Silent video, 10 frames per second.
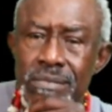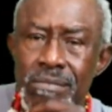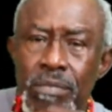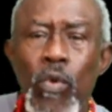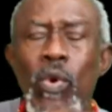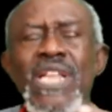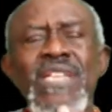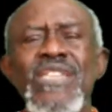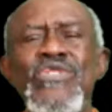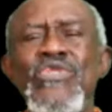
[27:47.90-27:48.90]
But what is
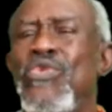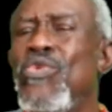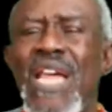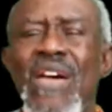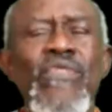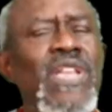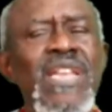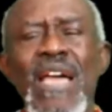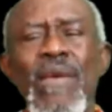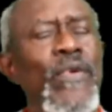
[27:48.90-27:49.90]
this new level in
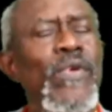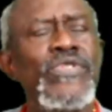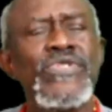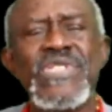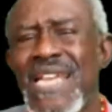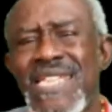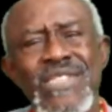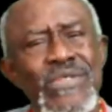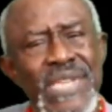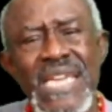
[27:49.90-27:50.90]
Liberian society
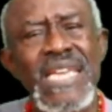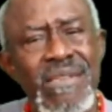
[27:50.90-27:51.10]
today?